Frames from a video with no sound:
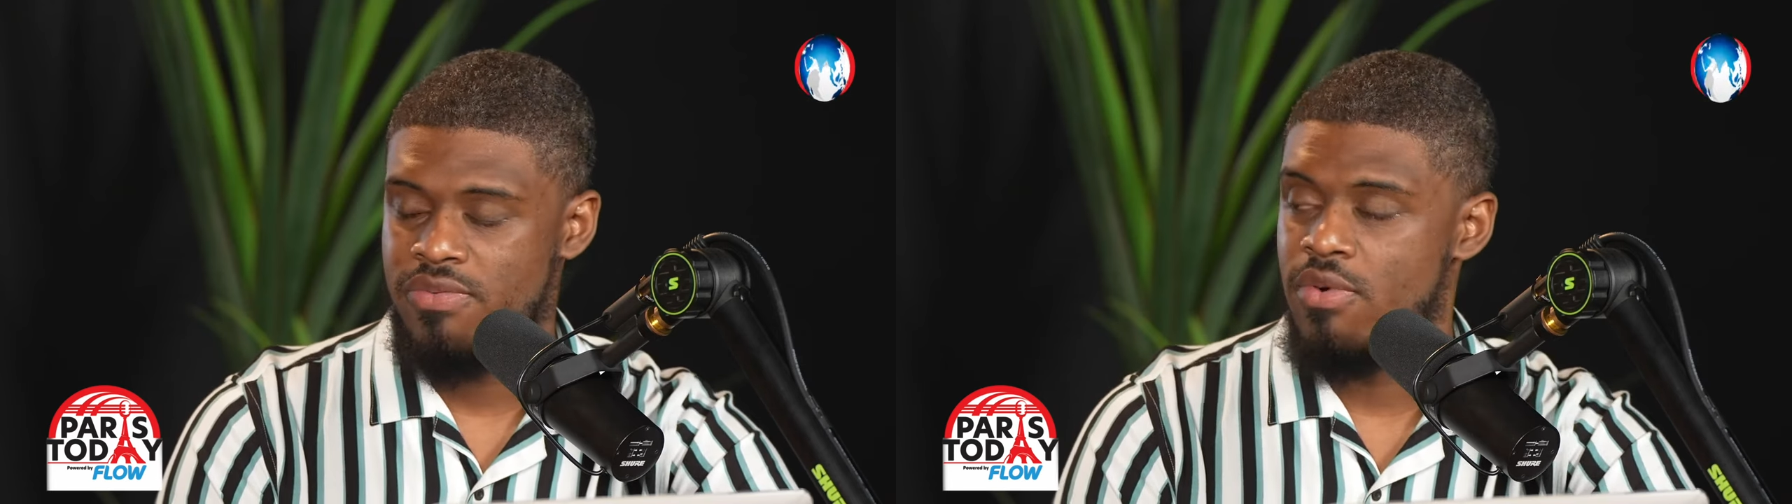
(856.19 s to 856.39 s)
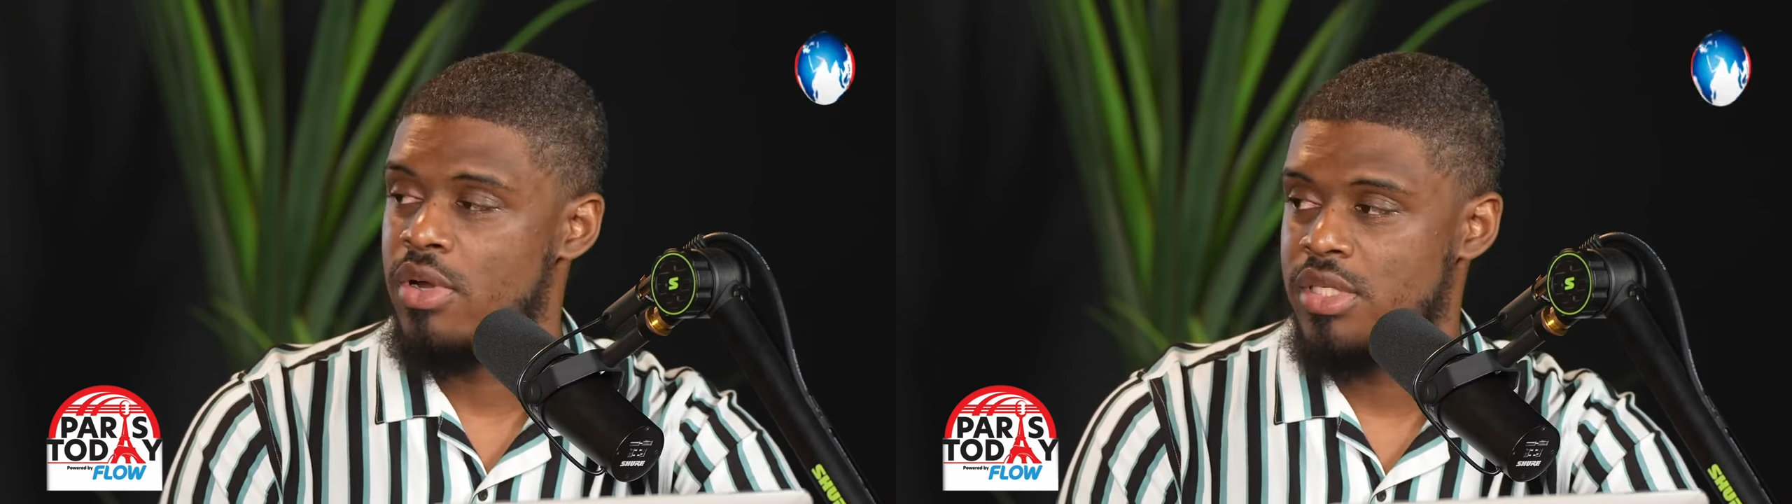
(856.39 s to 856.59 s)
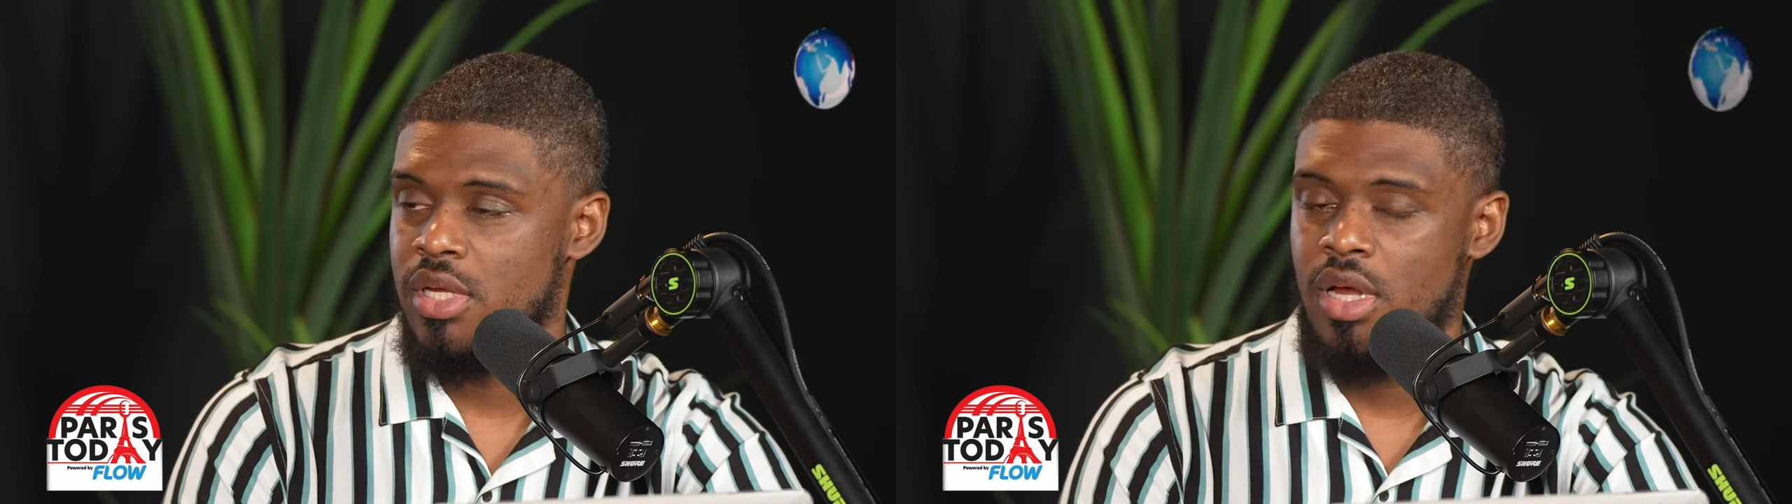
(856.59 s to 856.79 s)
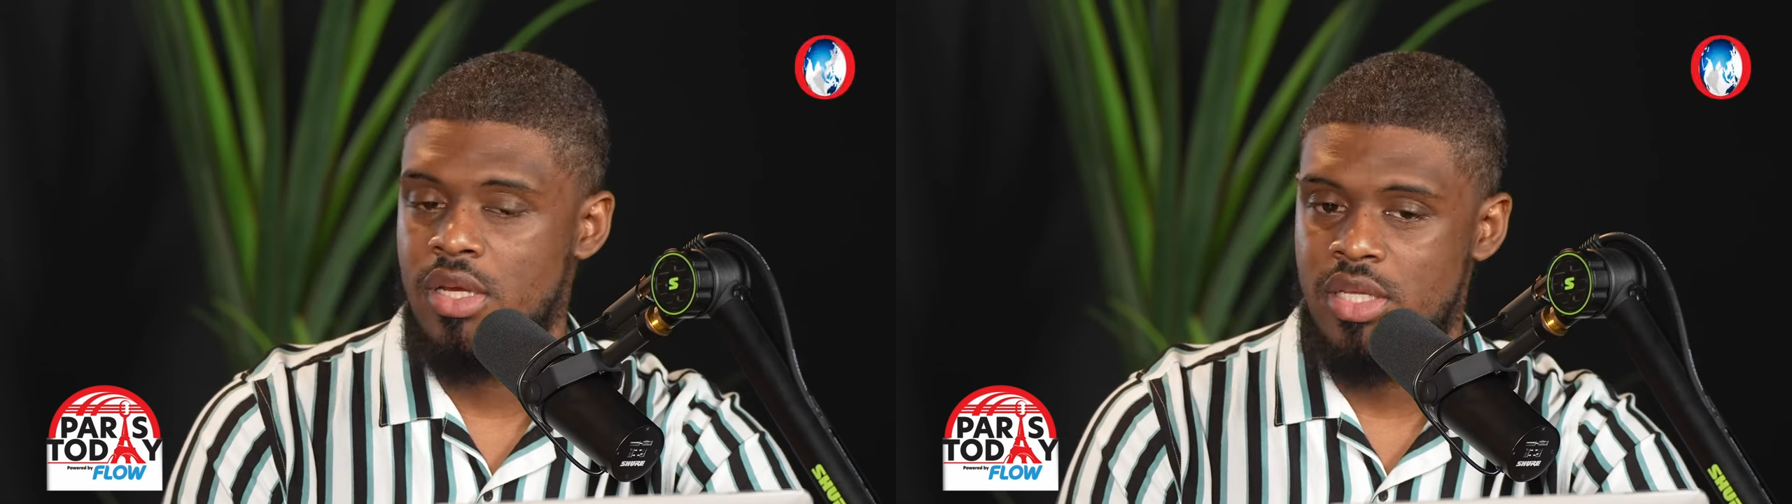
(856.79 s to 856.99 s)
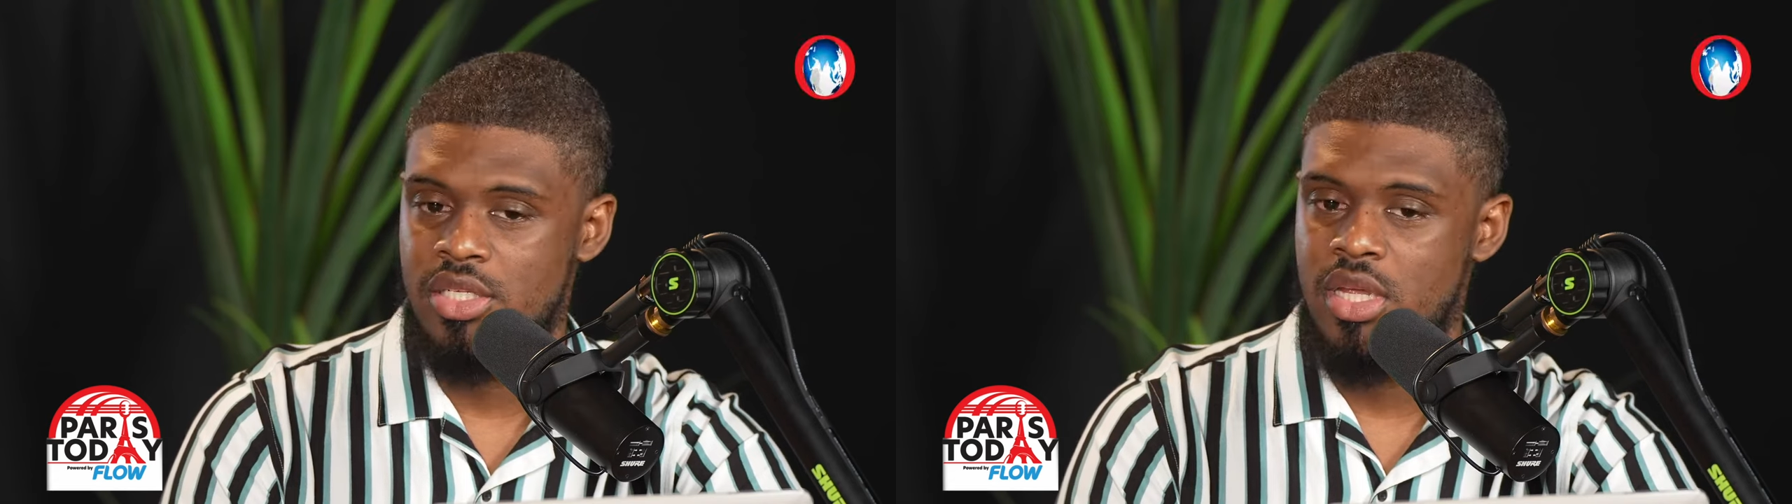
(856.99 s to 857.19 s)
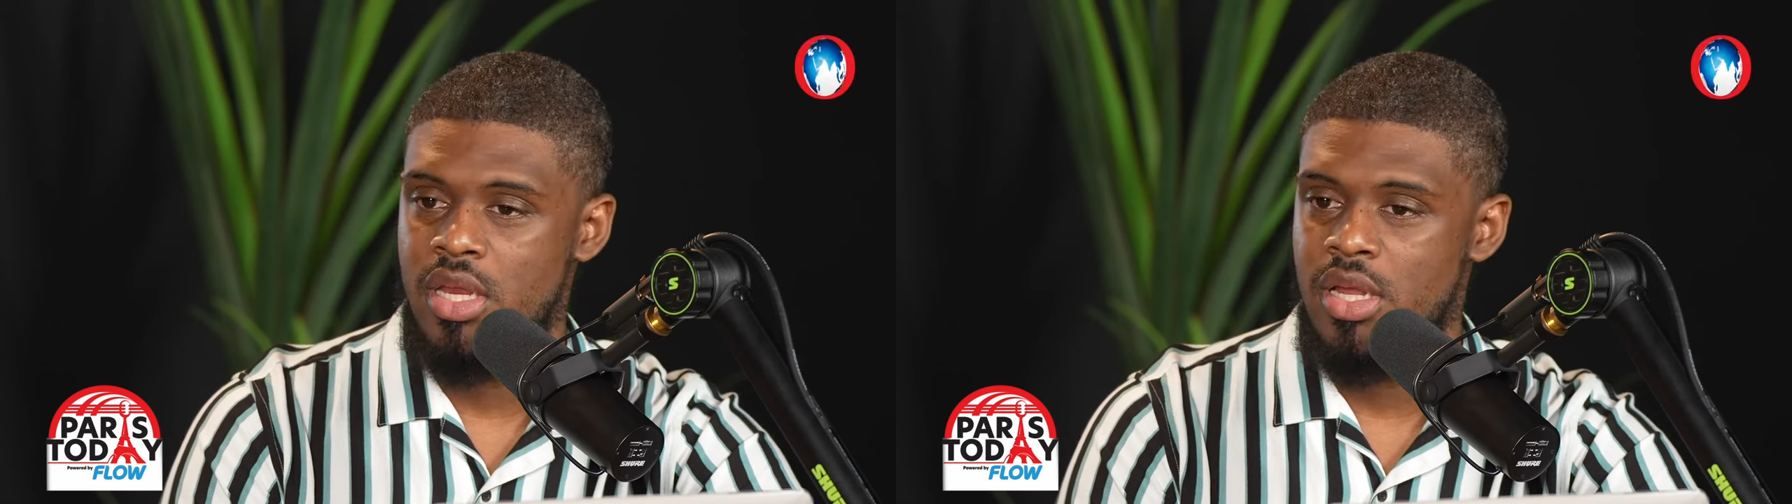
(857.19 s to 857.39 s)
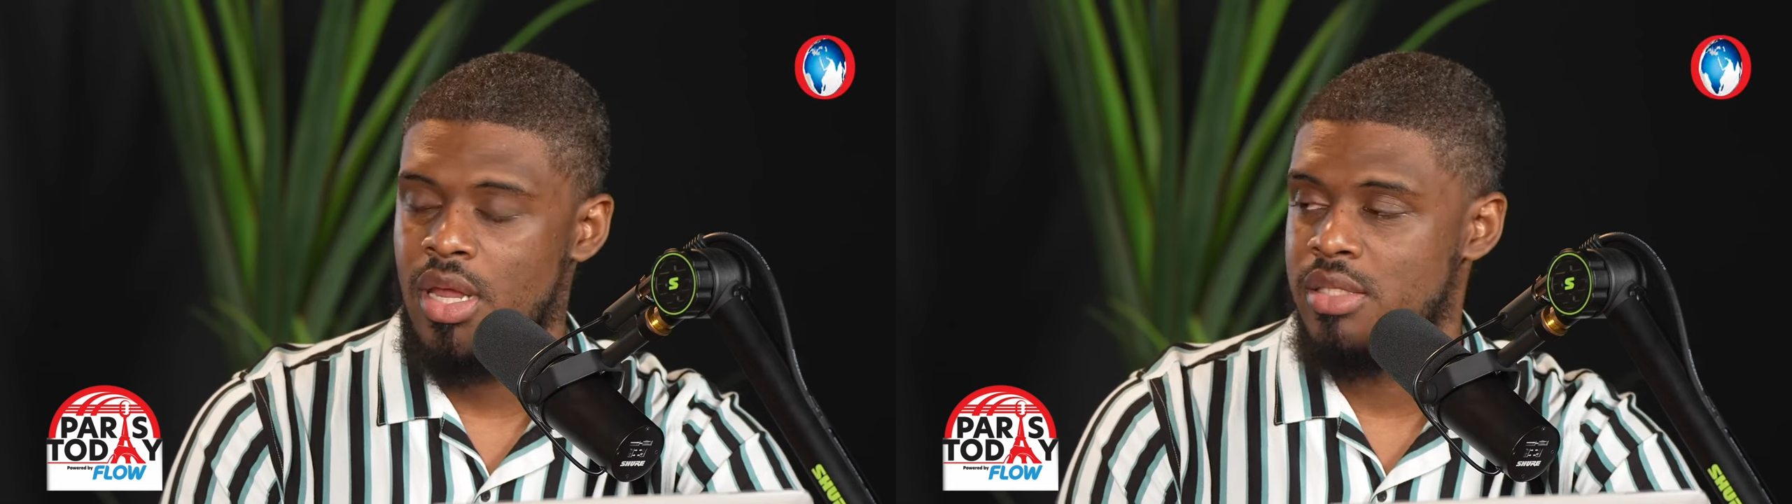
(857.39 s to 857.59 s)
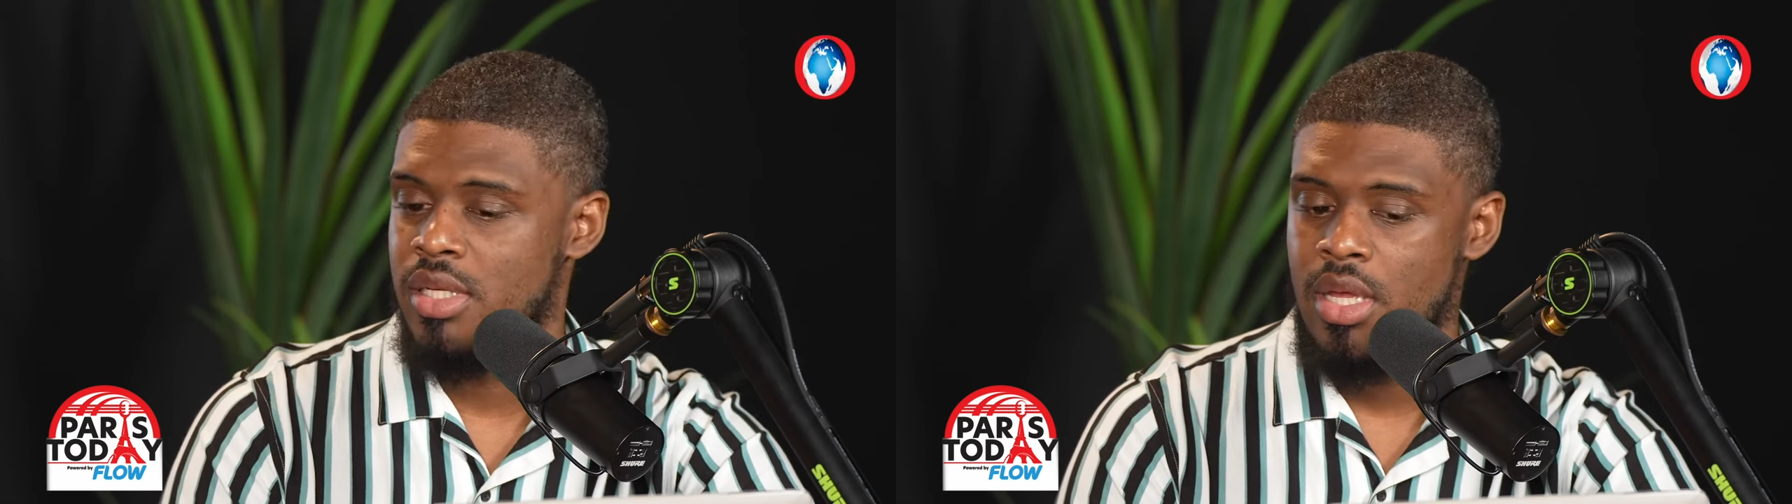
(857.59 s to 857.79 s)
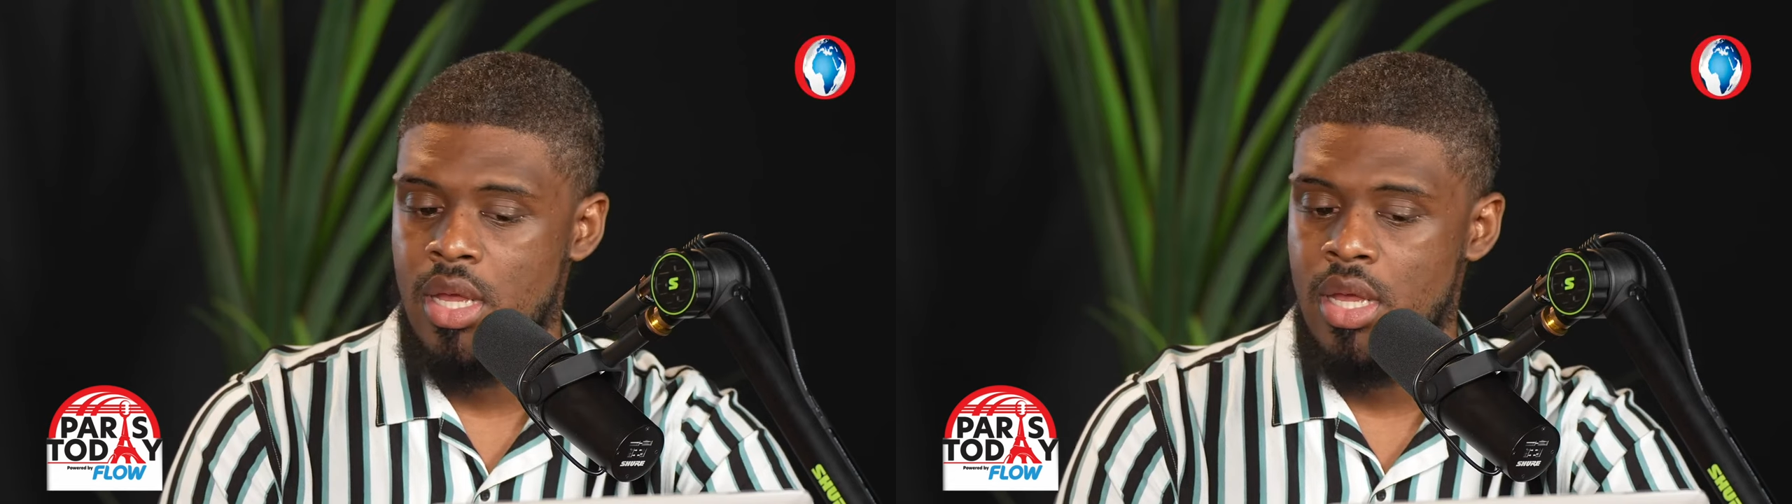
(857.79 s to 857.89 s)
focusing on Kishane a lot,